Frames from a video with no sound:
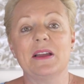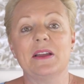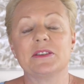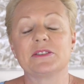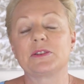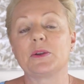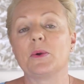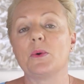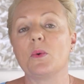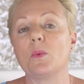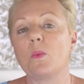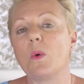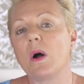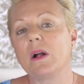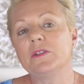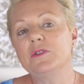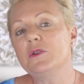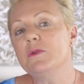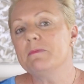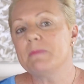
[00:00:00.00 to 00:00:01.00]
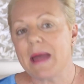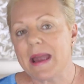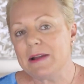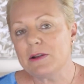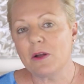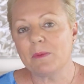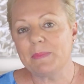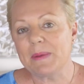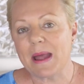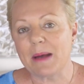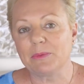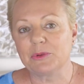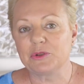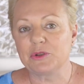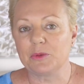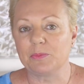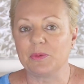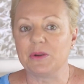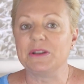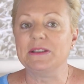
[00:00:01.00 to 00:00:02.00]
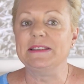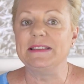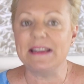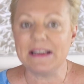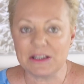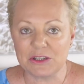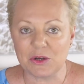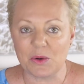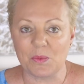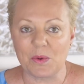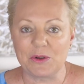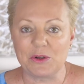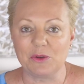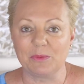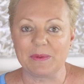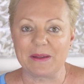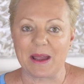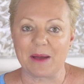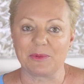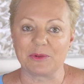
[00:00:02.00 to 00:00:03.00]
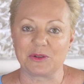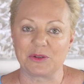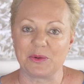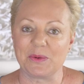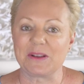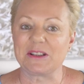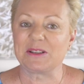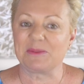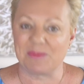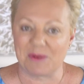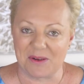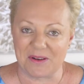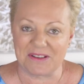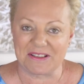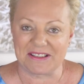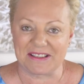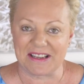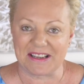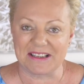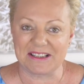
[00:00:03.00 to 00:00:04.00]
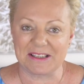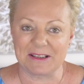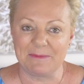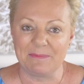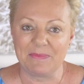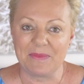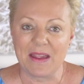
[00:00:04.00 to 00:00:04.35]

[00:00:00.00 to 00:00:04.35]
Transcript: So while you may not be able to predict when you'll be able to experience this,